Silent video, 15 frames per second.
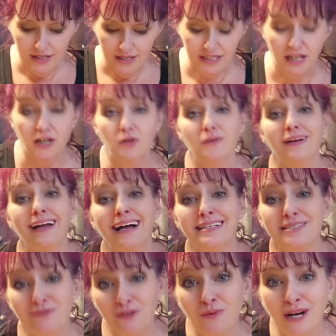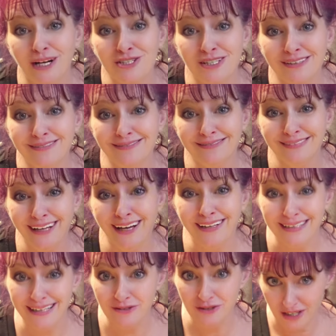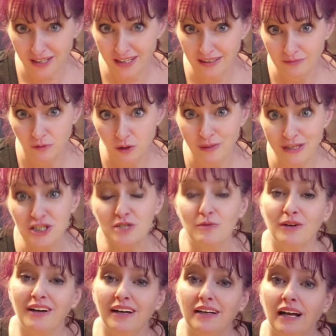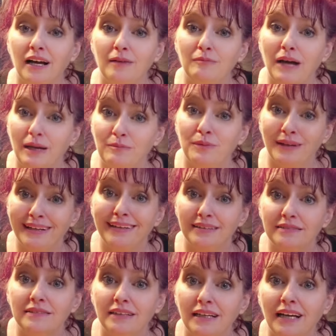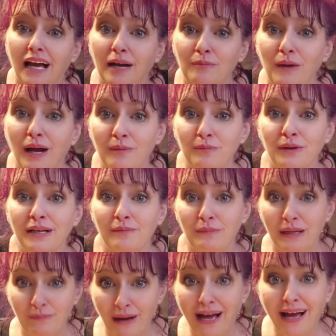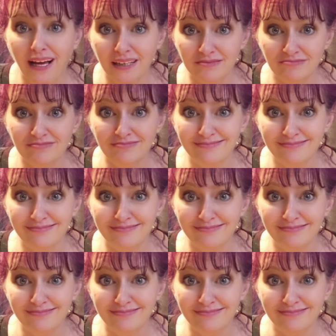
So, guys, if you're watching Devil's Cut Myrtle Beach tomorrow night, I'm bringing meat pie.